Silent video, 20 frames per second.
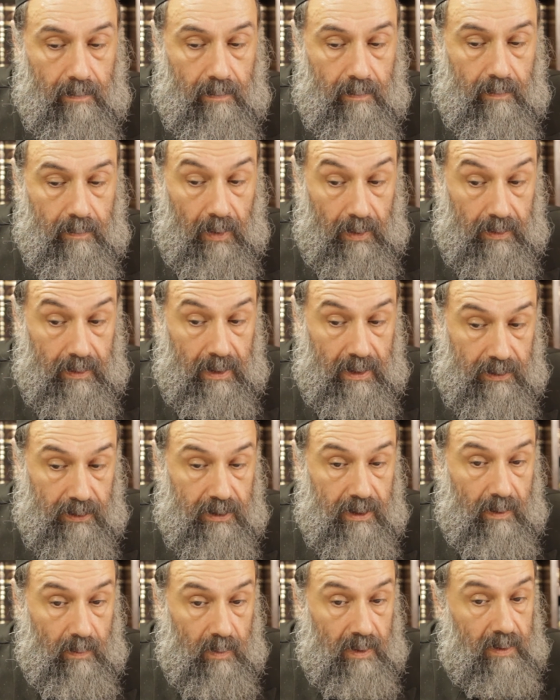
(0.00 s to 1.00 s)
Baruch
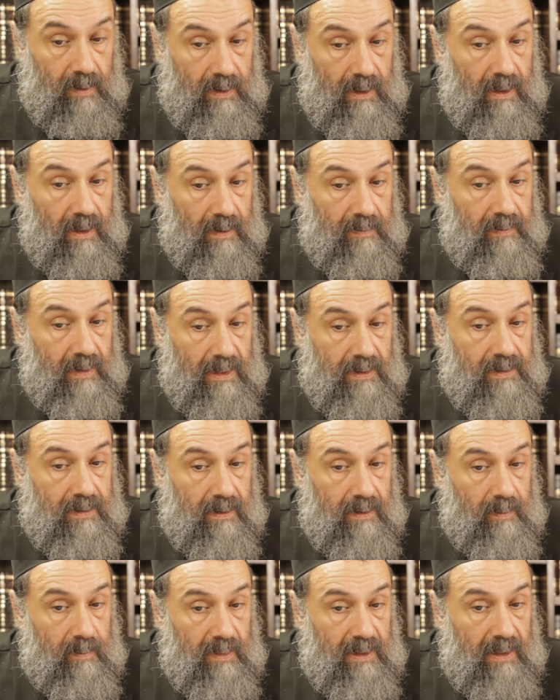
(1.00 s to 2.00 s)
Hashem, when they
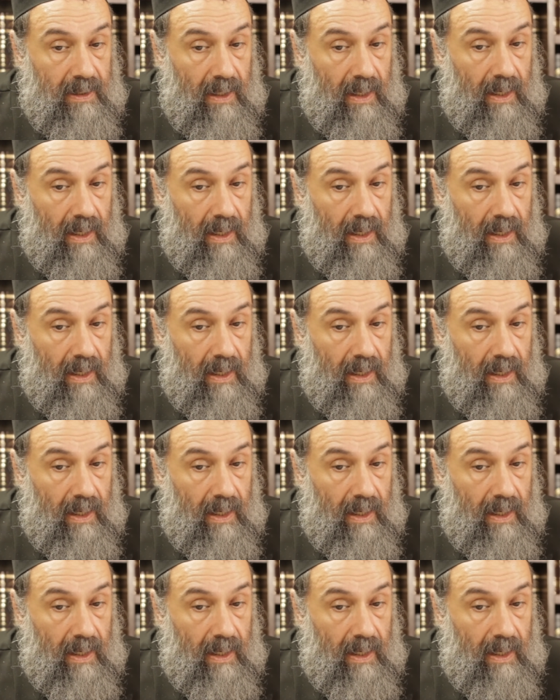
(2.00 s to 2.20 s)
arrested me,